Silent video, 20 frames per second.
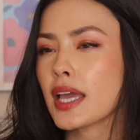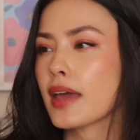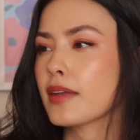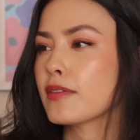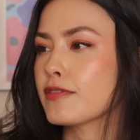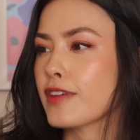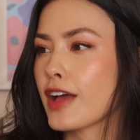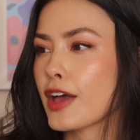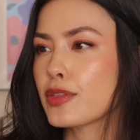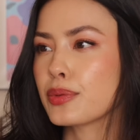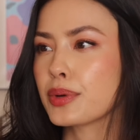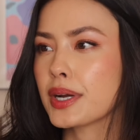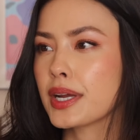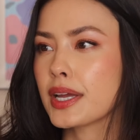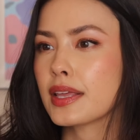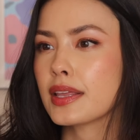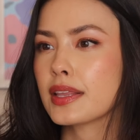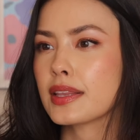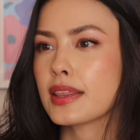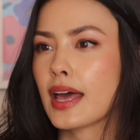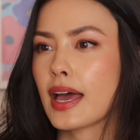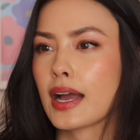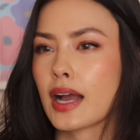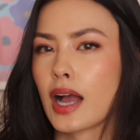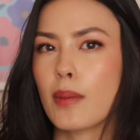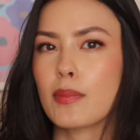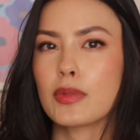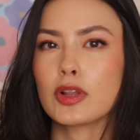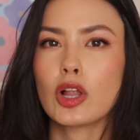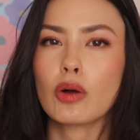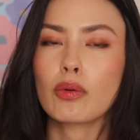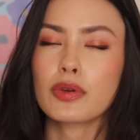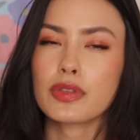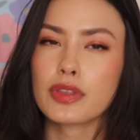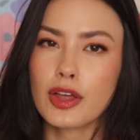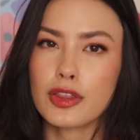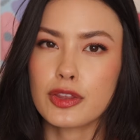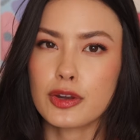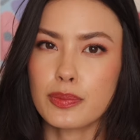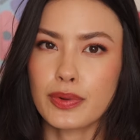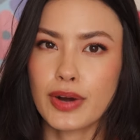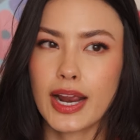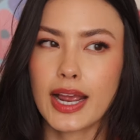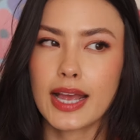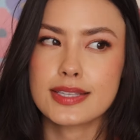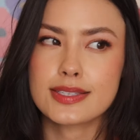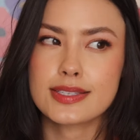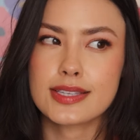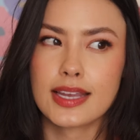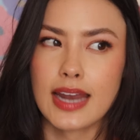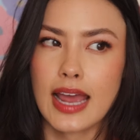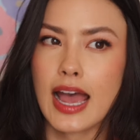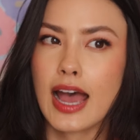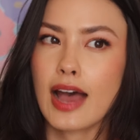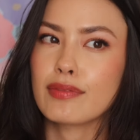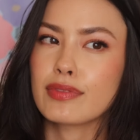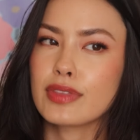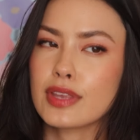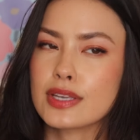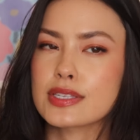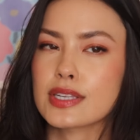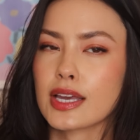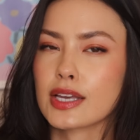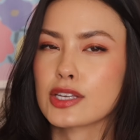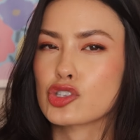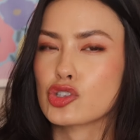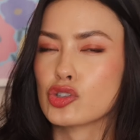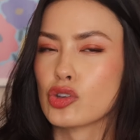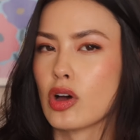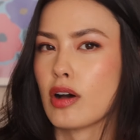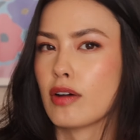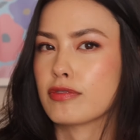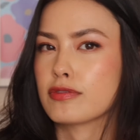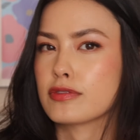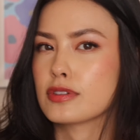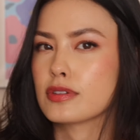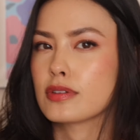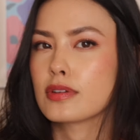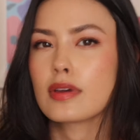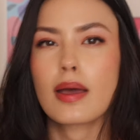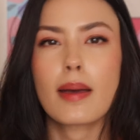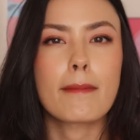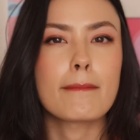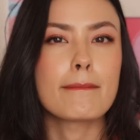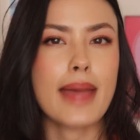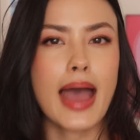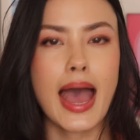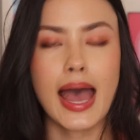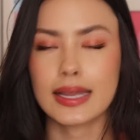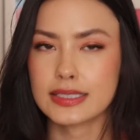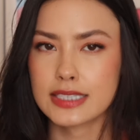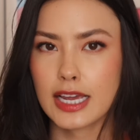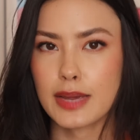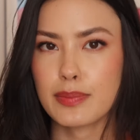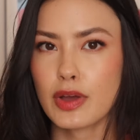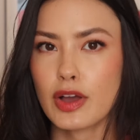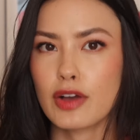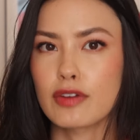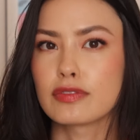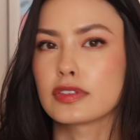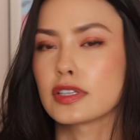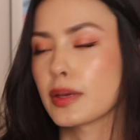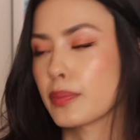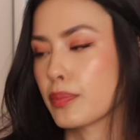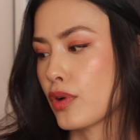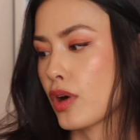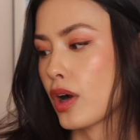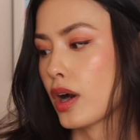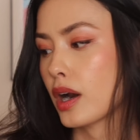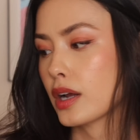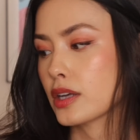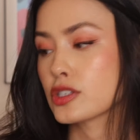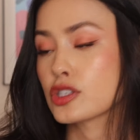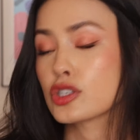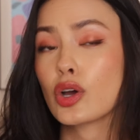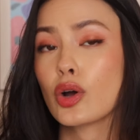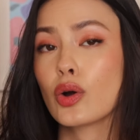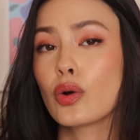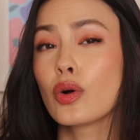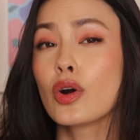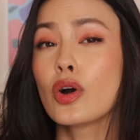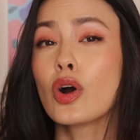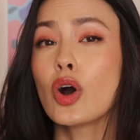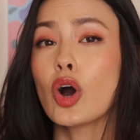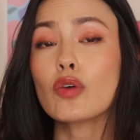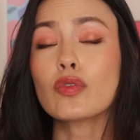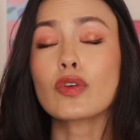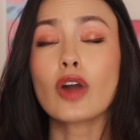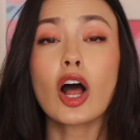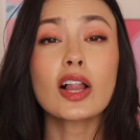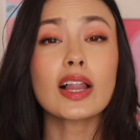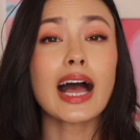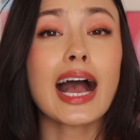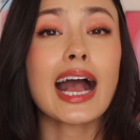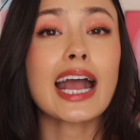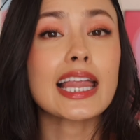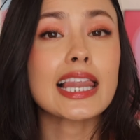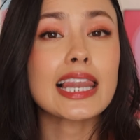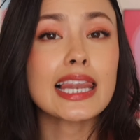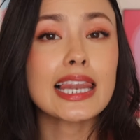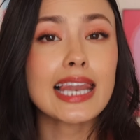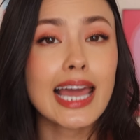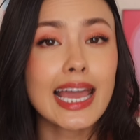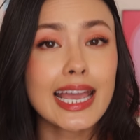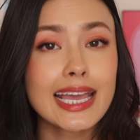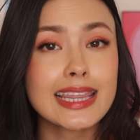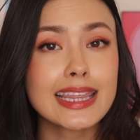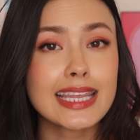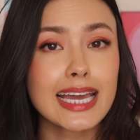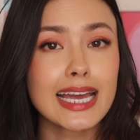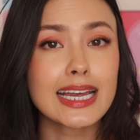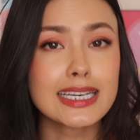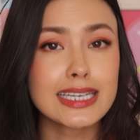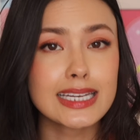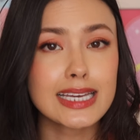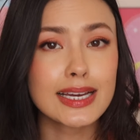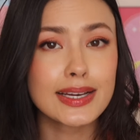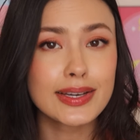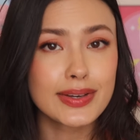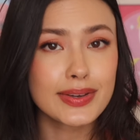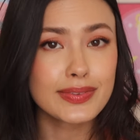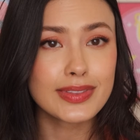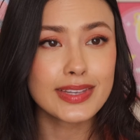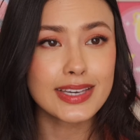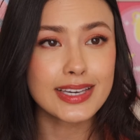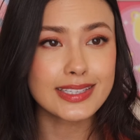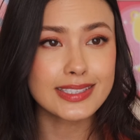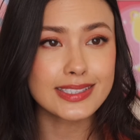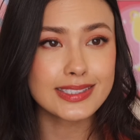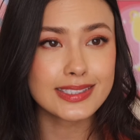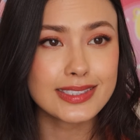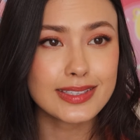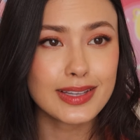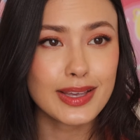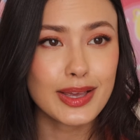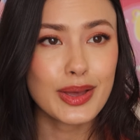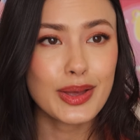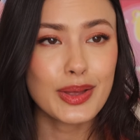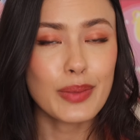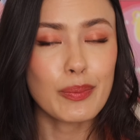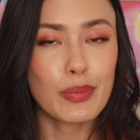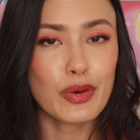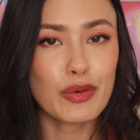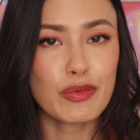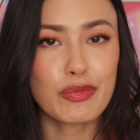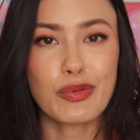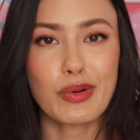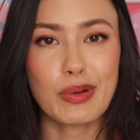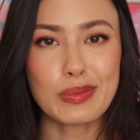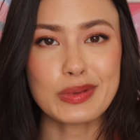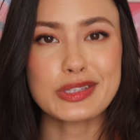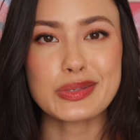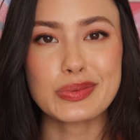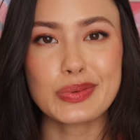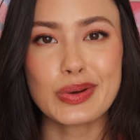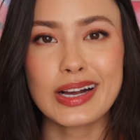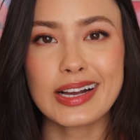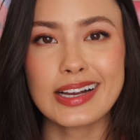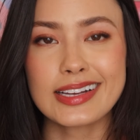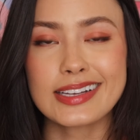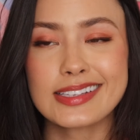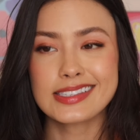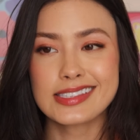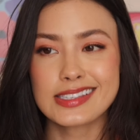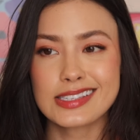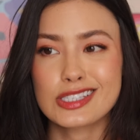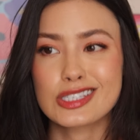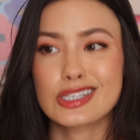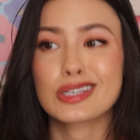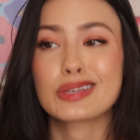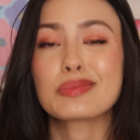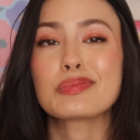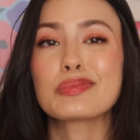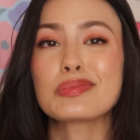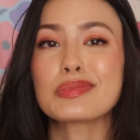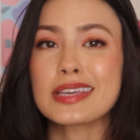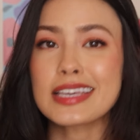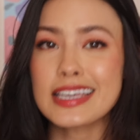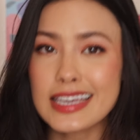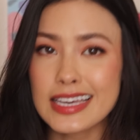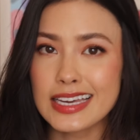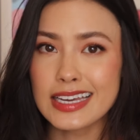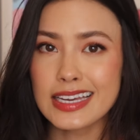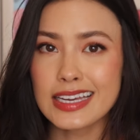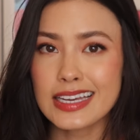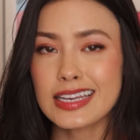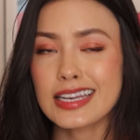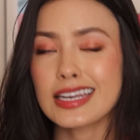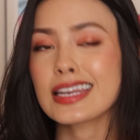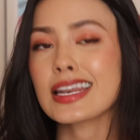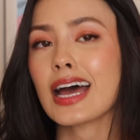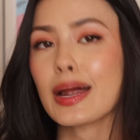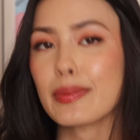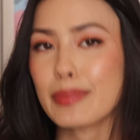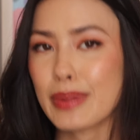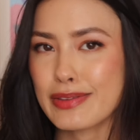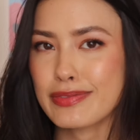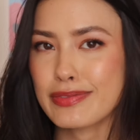and feathering that come along with other brands that have these like soft matte type of lip products. So overall, I like the idea of these. Performance-wise, to me, not my